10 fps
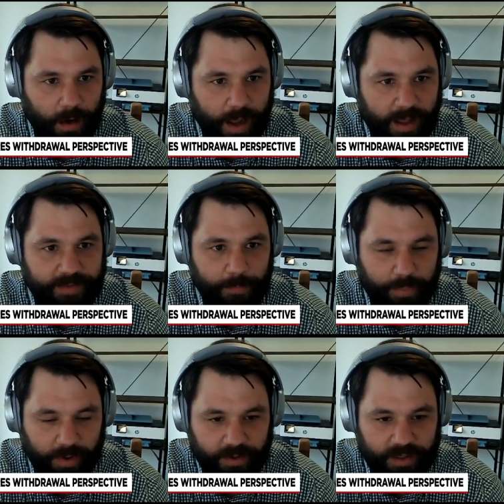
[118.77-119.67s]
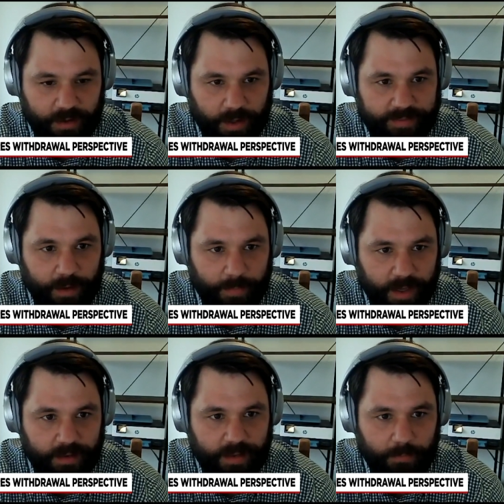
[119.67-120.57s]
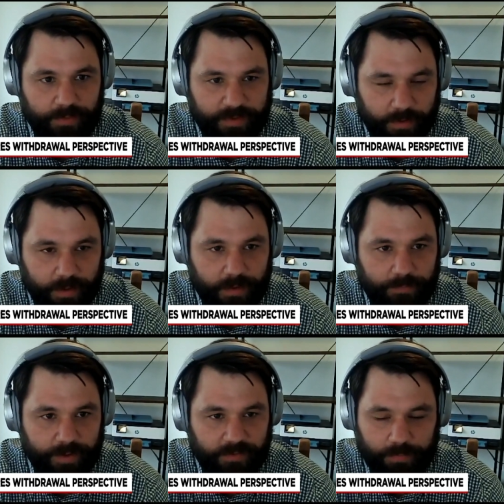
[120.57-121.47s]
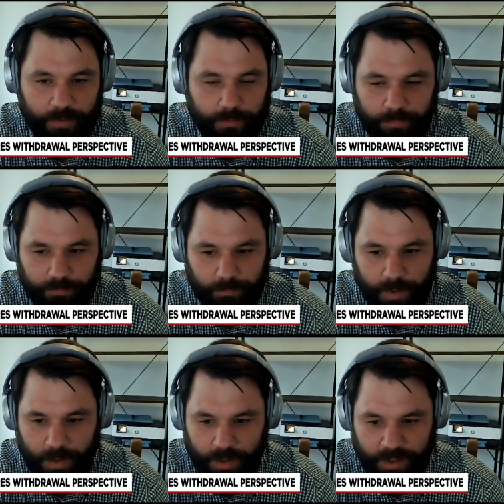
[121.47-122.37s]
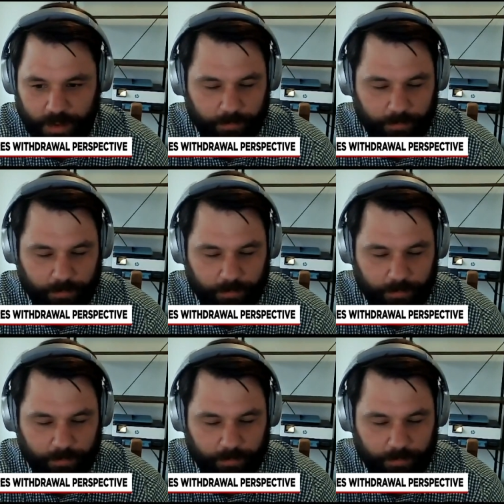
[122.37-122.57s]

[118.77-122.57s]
had the ability to let them in, they would do it because it's our